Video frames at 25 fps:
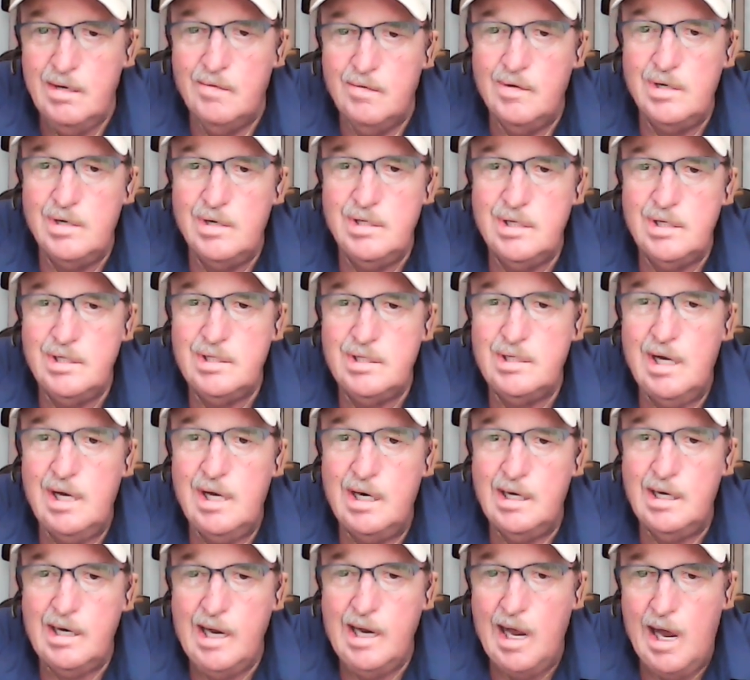was the
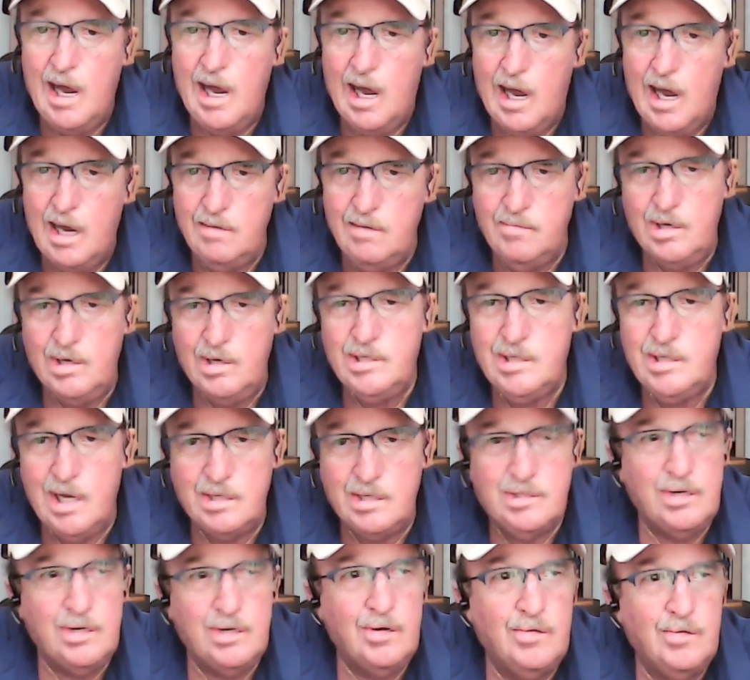Son of God, which
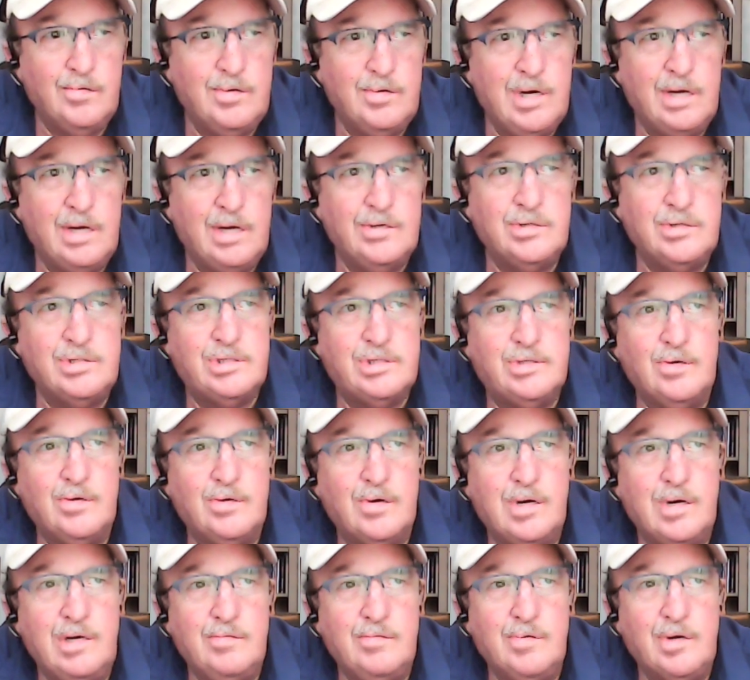that's a whole nother
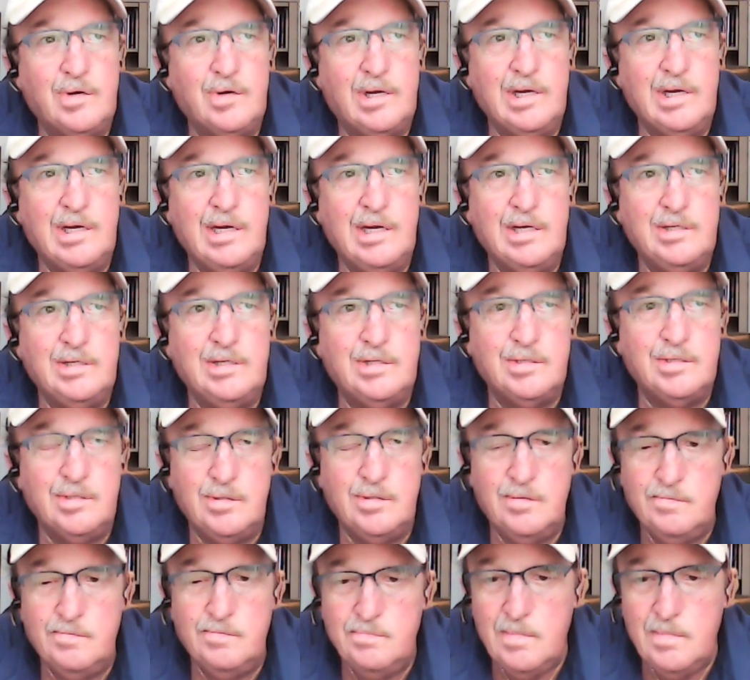story we'll get into,